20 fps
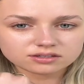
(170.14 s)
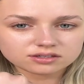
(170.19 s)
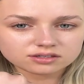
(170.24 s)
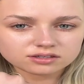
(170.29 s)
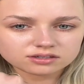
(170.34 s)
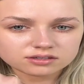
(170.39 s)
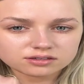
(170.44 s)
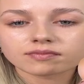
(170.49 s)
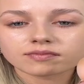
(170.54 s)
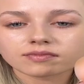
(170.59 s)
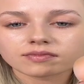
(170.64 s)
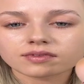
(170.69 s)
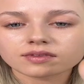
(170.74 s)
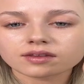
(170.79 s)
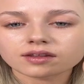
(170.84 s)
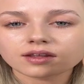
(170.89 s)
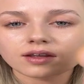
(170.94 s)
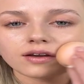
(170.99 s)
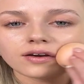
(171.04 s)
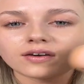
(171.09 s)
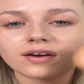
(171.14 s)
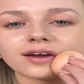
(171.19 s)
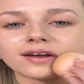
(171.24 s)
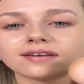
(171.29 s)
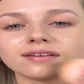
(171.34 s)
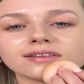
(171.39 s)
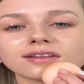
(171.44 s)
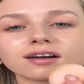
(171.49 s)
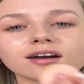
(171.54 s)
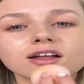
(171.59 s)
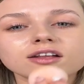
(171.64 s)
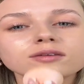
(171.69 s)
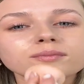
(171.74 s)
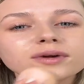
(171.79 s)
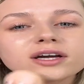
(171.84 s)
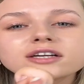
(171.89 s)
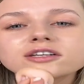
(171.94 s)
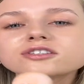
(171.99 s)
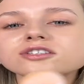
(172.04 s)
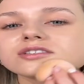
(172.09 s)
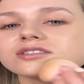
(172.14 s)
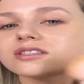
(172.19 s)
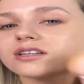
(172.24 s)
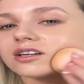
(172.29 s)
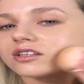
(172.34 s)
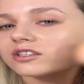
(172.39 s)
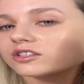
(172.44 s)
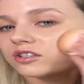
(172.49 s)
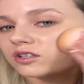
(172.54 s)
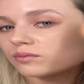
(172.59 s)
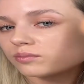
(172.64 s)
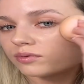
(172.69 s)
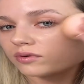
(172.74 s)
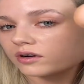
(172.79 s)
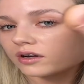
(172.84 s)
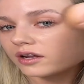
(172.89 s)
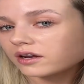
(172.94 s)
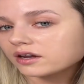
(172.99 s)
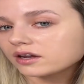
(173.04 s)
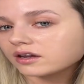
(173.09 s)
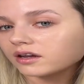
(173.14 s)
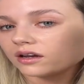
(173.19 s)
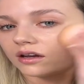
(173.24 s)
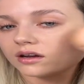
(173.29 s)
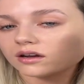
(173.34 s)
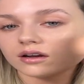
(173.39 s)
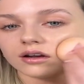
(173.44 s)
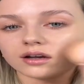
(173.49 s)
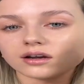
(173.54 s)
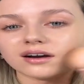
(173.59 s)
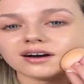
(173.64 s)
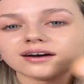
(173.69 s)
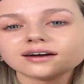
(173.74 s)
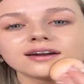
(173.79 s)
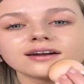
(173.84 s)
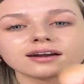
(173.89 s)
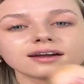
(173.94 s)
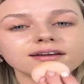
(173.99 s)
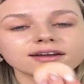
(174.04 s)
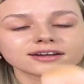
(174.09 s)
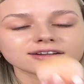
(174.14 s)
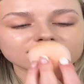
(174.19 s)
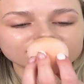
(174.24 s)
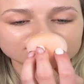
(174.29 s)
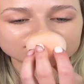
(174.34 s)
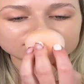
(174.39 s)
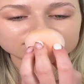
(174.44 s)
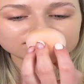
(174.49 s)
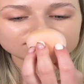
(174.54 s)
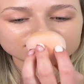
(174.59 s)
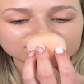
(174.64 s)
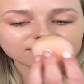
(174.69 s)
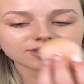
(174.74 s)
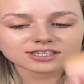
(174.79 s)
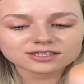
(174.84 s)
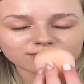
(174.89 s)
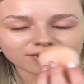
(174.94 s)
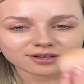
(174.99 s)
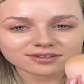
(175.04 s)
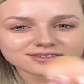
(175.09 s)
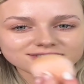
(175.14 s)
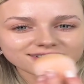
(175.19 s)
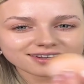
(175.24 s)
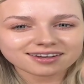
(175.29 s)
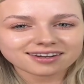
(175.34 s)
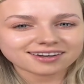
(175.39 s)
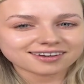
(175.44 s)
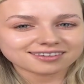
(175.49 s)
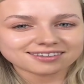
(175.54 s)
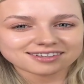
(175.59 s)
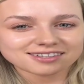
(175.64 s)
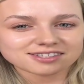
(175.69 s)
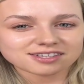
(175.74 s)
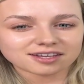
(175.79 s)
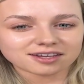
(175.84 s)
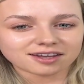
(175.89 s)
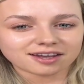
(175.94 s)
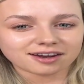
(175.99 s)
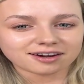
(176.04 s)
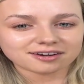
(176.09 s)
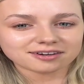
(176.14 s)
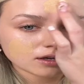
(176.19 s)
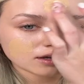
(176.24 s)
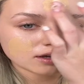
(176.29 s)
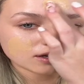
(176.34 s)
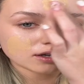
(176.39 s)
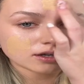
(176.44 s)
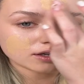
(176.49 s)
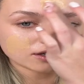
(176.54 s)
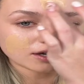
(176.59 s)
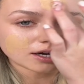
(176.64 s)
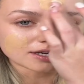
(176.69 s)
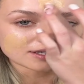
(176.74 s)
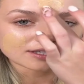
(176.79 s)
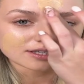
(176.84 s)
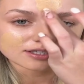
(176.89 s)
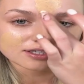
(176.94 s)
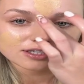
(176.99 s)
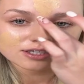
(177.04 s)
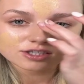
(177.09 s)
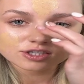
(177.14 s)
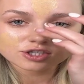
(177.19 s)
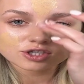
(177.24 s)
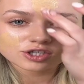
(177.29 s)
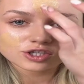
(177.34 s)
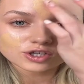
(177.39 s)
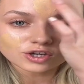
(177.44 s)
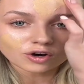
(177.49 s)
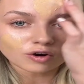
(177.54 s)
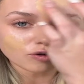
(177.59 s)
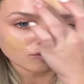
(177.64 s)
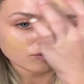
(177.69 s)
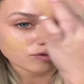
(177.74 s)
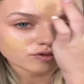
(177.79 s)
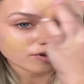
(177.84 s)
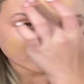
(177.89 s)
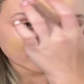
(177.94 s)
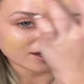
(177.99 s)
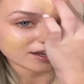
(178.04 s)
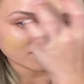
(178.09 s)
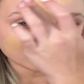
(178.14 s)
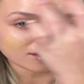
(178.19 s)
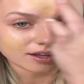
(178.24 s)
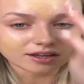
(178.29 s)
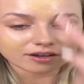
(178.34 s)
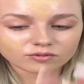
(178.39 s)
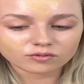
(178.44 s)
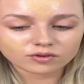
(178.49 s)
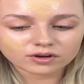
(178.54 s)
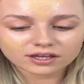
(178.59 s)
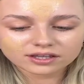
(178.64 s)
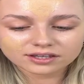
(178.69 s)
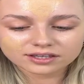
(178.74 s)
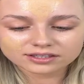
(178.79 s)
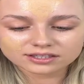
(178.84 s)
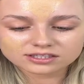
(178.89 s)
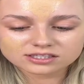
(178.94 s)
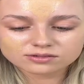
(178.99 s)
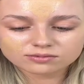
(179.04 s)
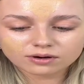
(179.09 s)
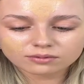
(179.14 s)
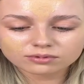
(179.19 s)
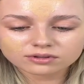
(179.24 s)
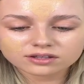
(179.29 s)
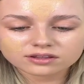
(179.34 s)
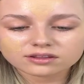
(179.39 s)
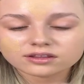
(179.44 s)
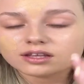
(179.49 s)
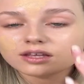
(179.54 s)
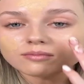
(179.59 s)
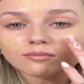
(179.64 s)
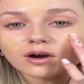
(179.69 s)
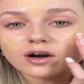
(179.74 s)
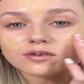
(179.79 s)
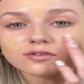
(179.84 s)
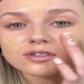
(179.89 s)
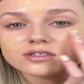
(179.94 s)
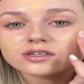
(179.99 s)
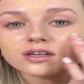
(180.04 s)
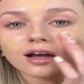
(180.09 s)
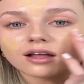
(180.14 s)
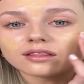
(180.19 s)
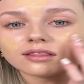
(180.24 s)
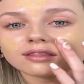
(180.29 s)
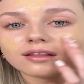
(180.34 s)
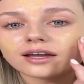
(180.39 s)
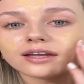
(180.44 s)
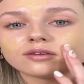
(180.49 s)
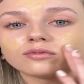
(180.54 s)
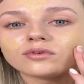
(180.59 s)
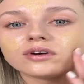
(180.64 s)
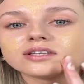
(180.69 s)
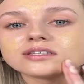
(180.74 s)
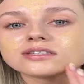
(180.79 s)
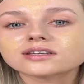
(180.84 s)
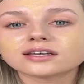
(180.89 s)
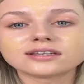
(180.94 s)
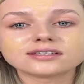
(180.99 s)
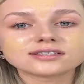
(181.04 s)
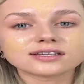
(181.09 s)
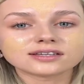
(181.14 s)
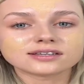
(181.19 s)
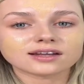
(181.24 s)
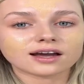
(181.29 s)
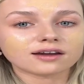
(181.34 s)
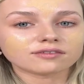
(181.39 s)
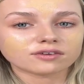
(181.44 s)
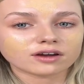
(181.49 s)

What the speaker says: Okay, the color match is actually pretty good, and this smells like kind of like skincare. You guys, this is so freaking lightweight. Like, this is probably the most lightweight skin tint I've ever tried.